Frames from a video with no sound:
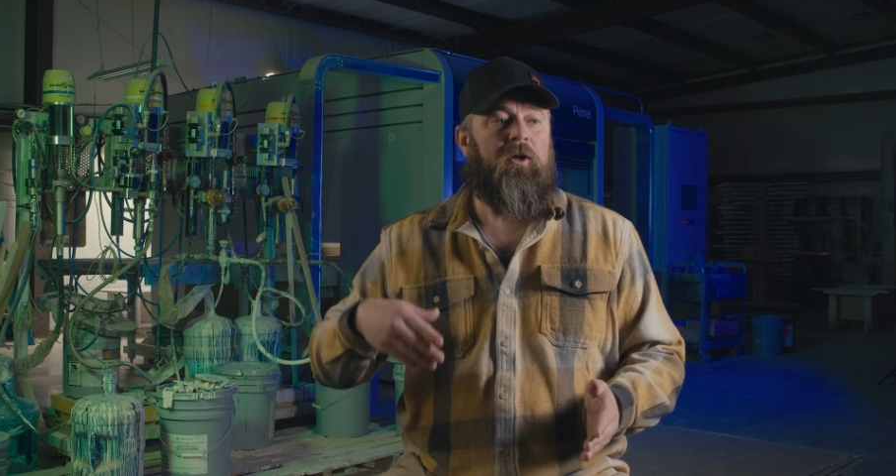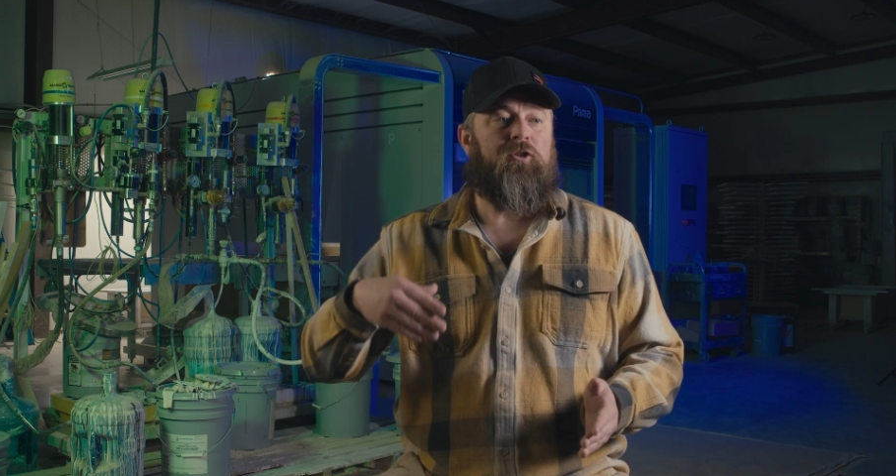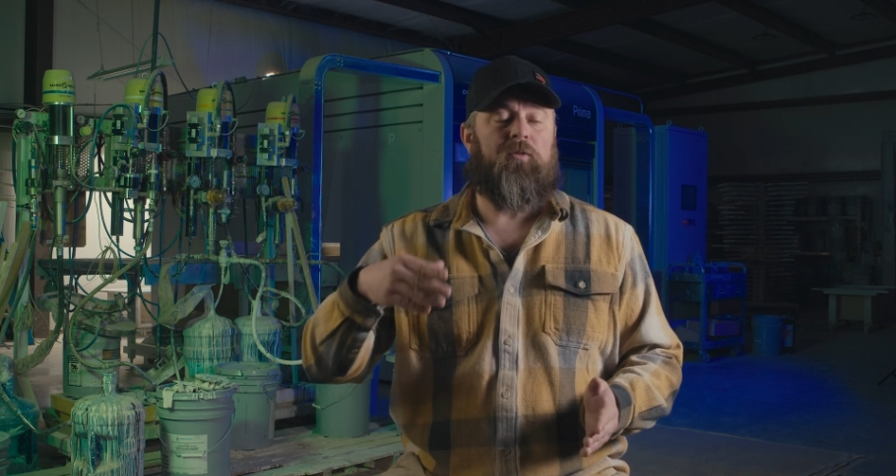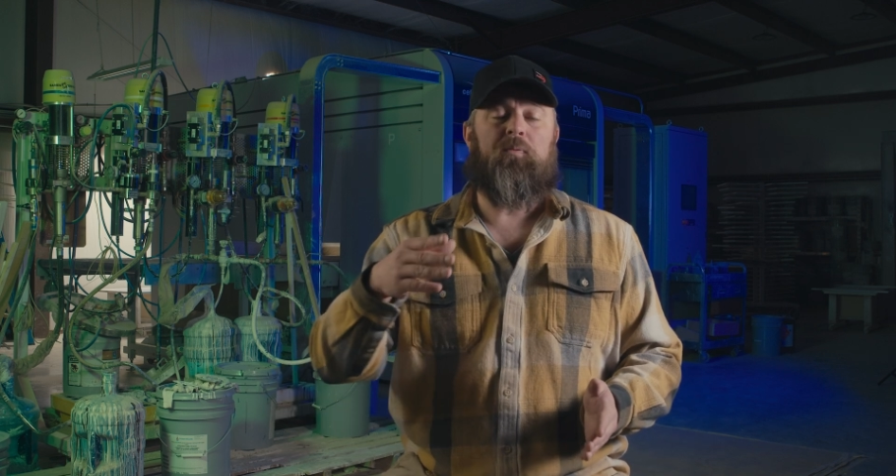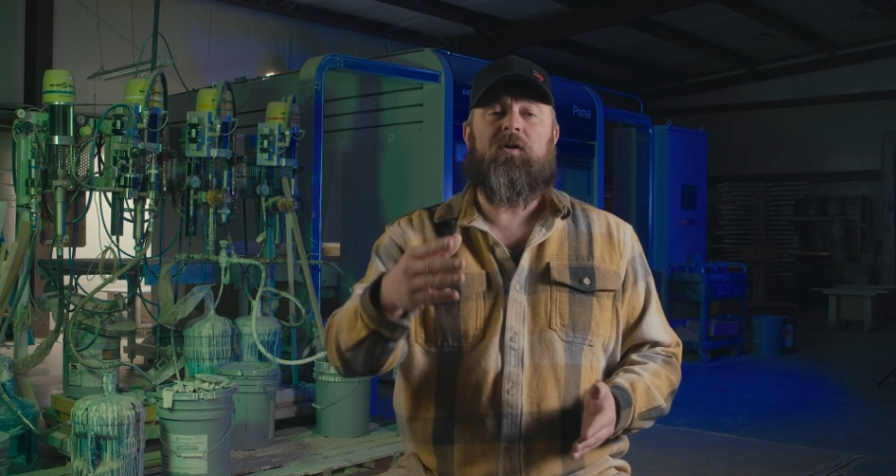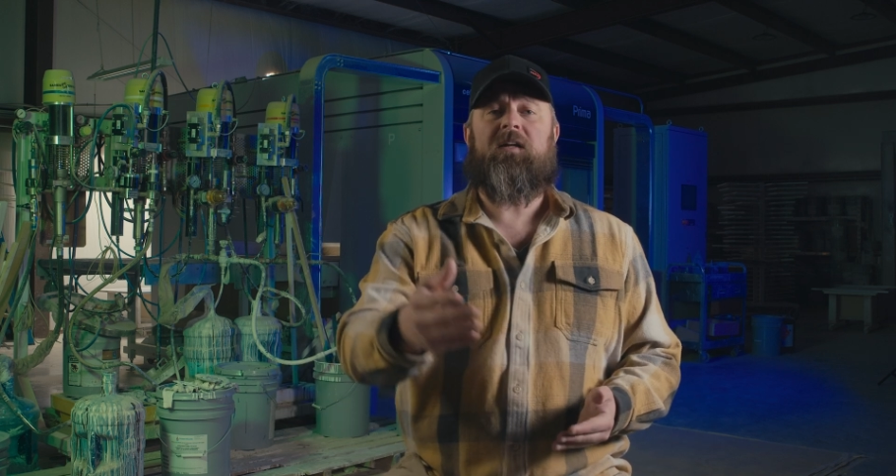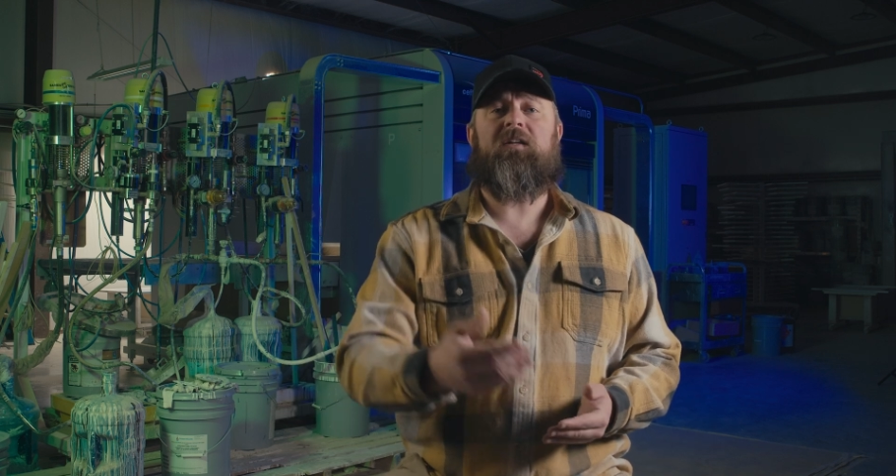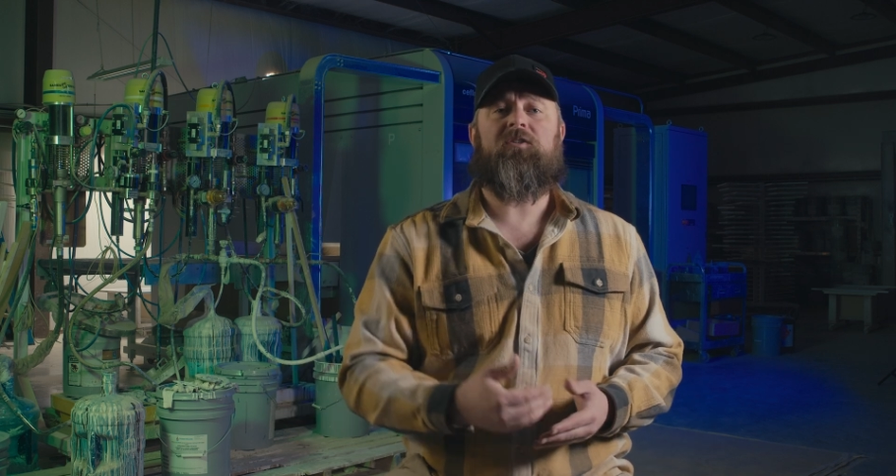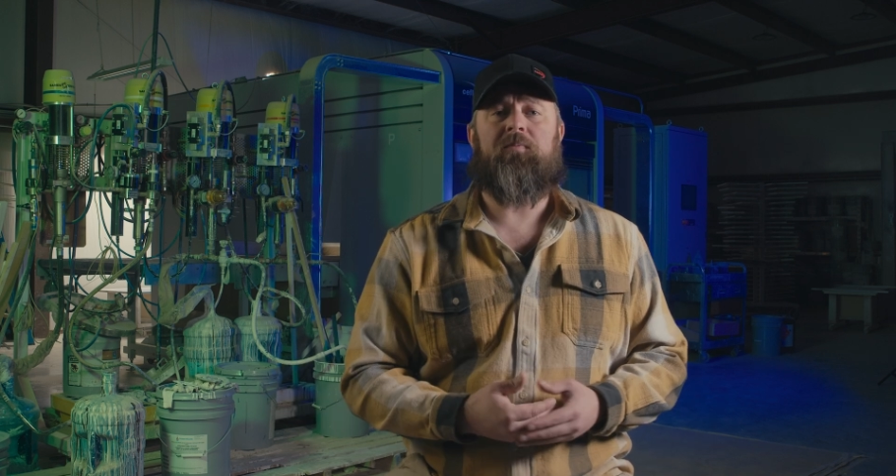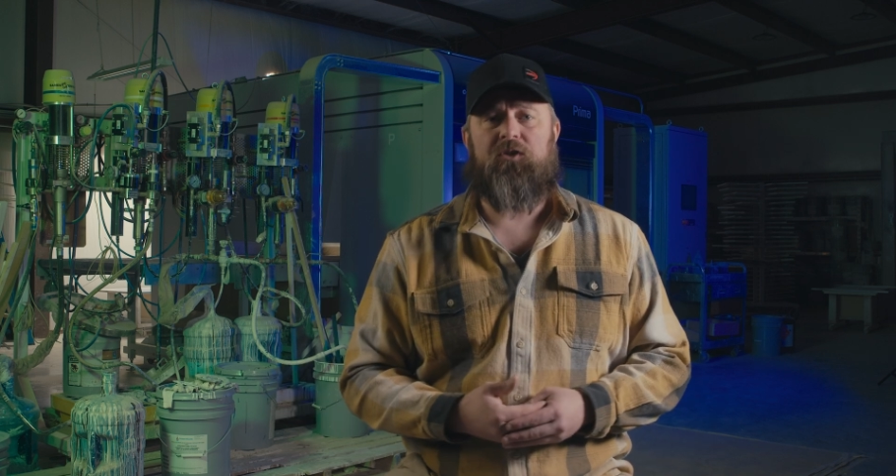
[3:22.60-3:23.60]
To put it
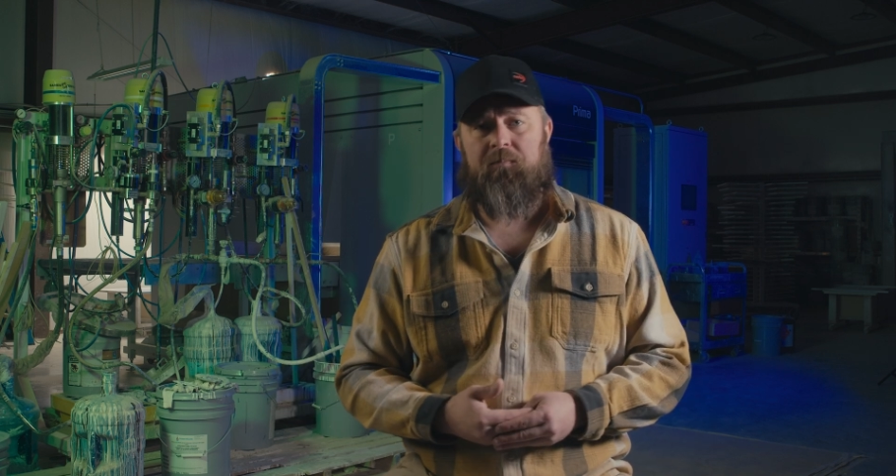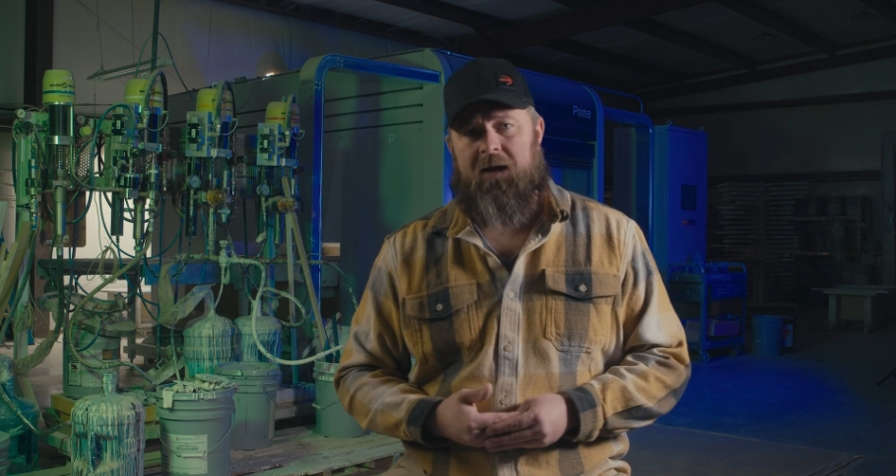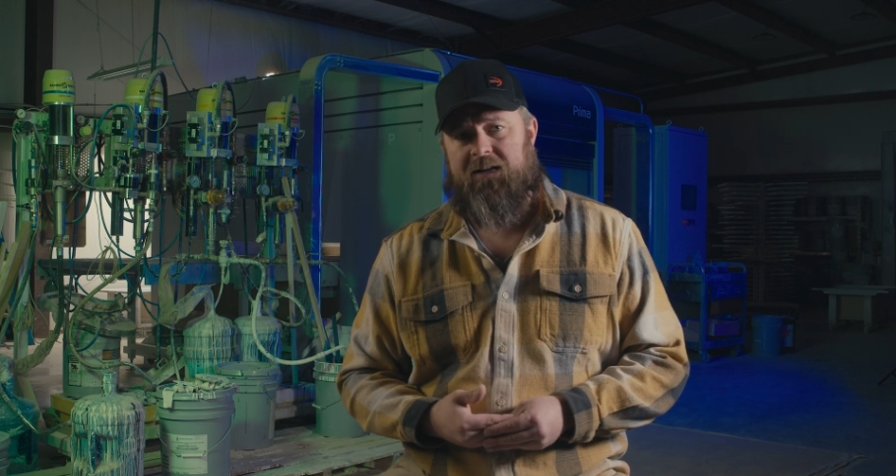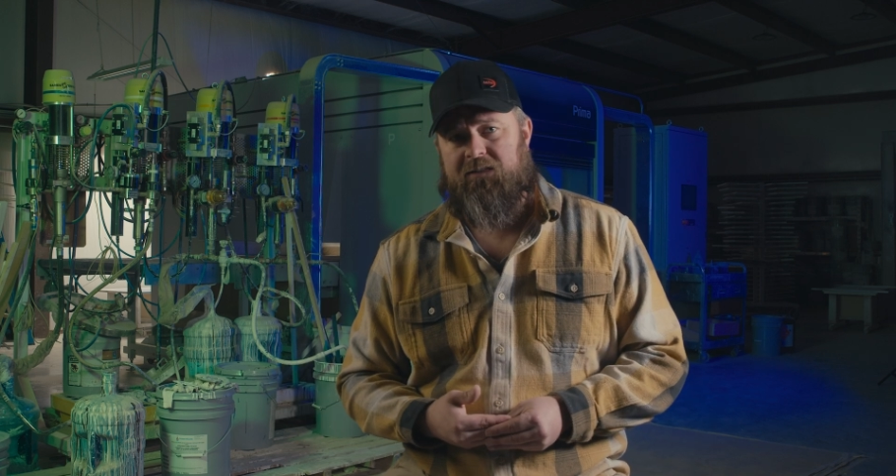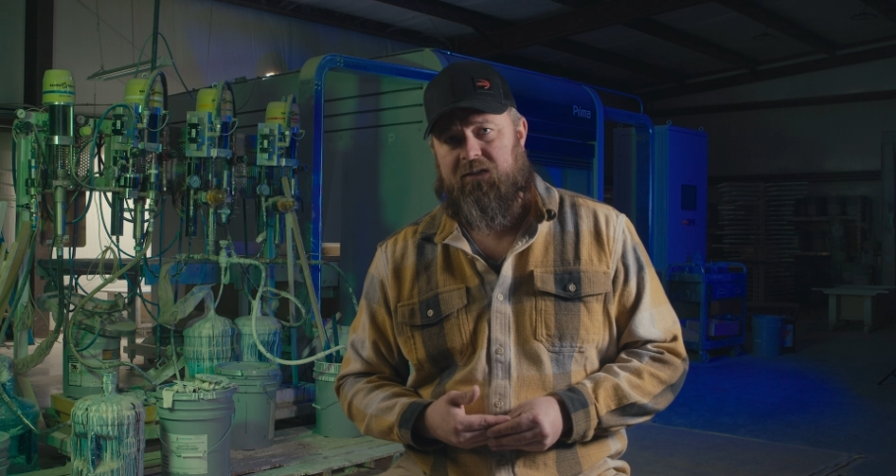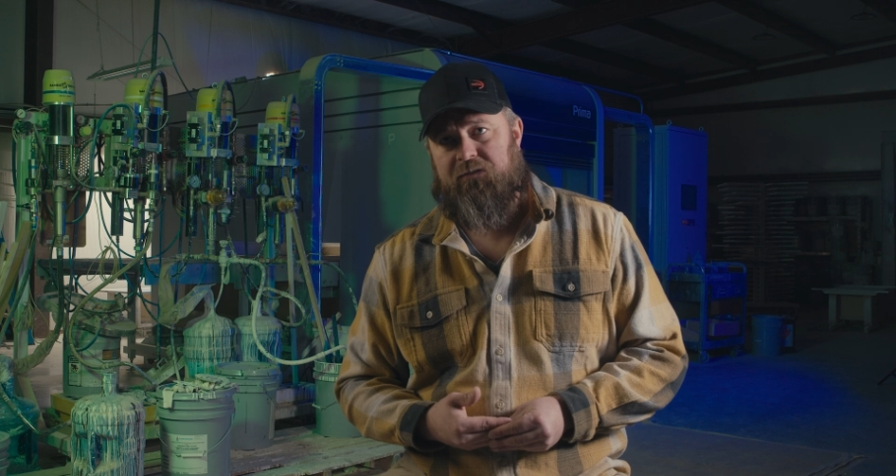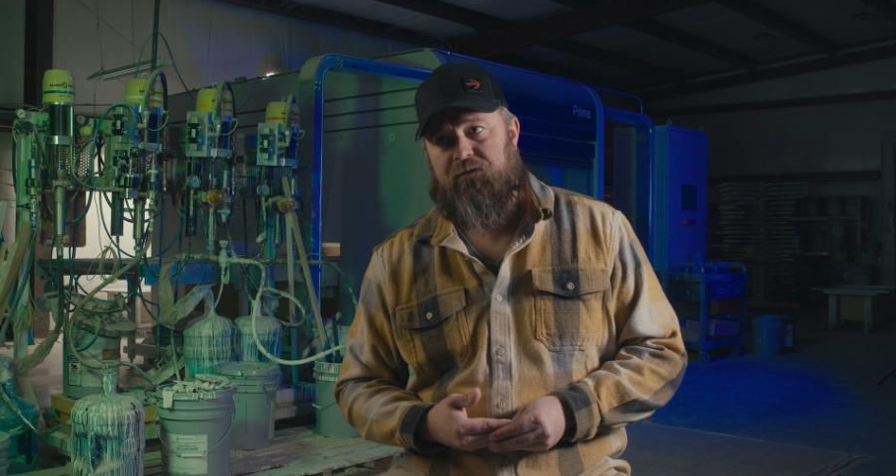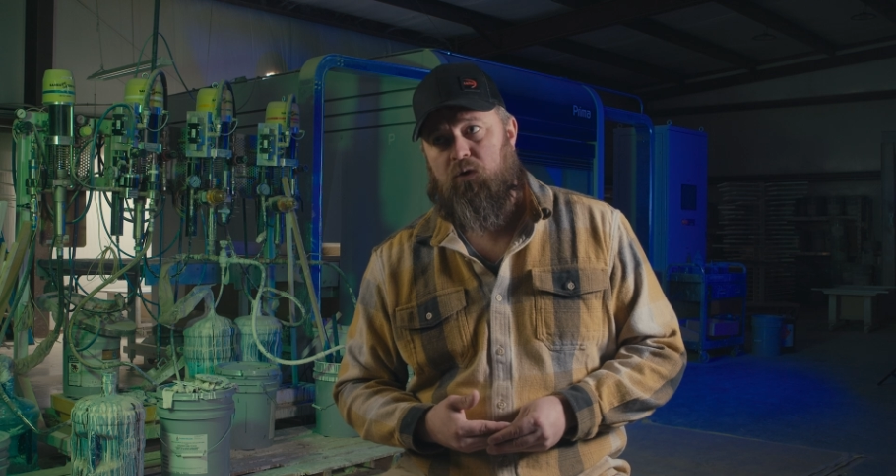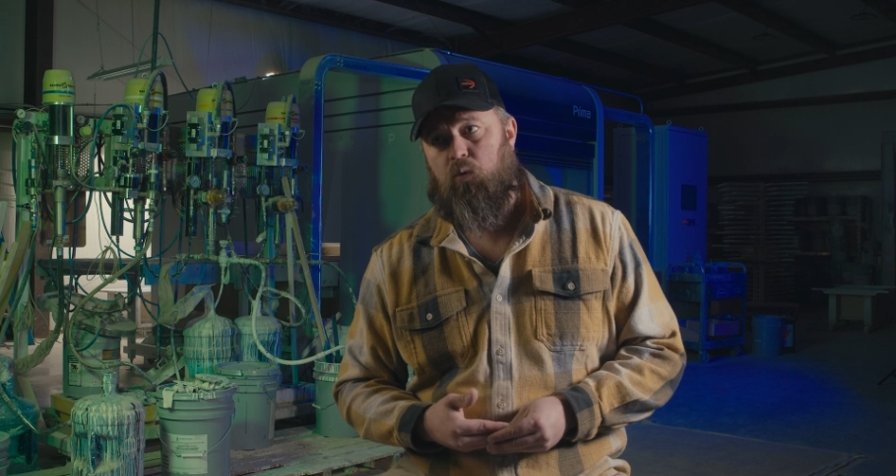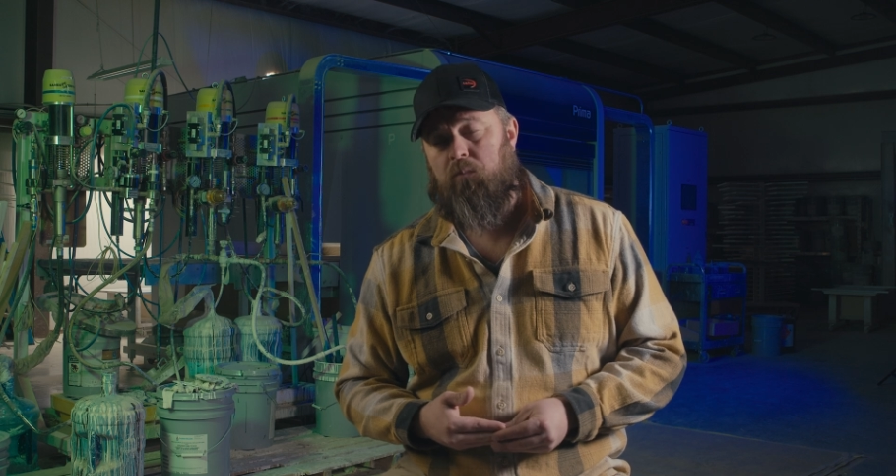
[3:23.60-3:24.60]
into perspective,